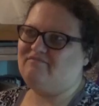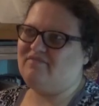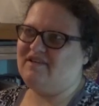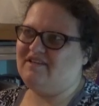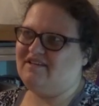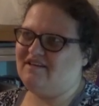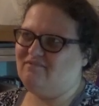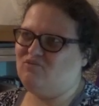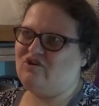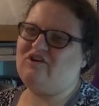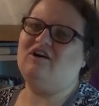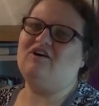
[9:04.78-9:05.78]
be uh,
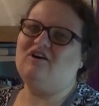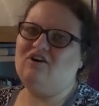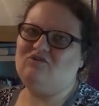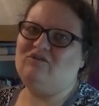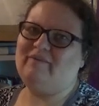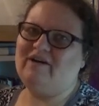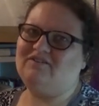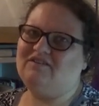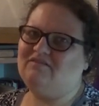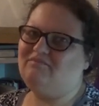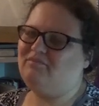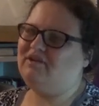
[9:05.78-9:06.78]
more gung-ho about
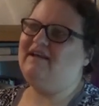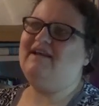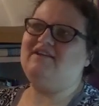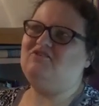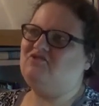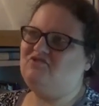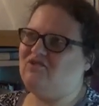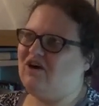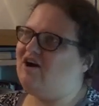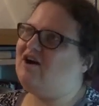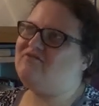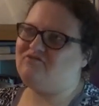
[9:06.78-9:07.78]
them. But anywho,
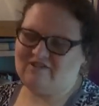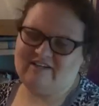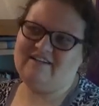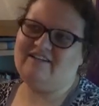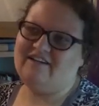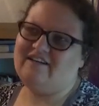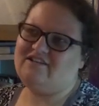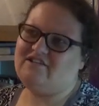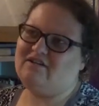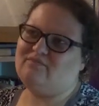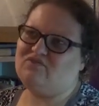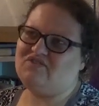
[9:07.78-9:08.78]
I've read
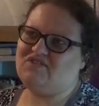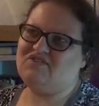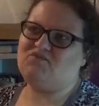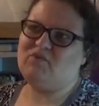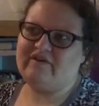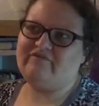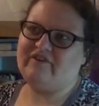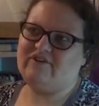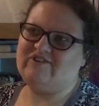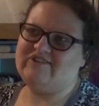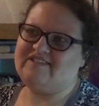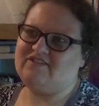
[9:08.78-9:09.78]
Chambers'
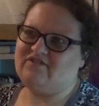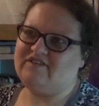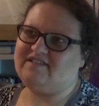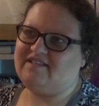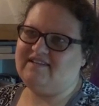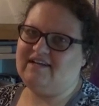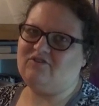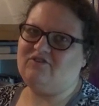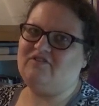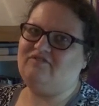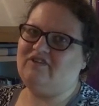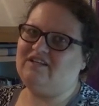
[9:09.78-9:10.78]
Wayfarer series and now her
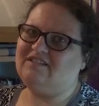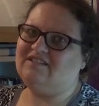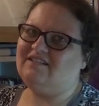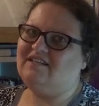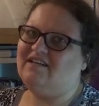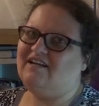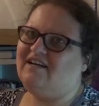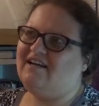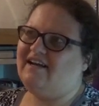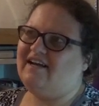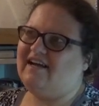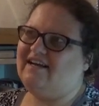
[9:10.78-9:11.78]
novella,
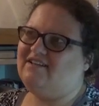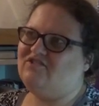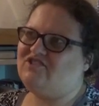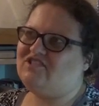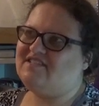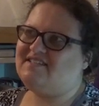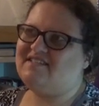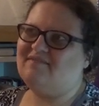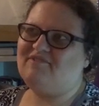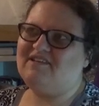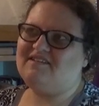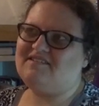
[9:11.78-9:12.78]
and there's just
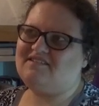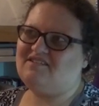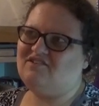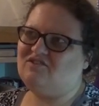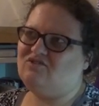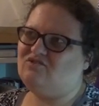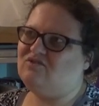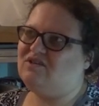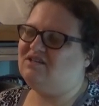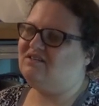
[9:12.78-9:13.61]
something so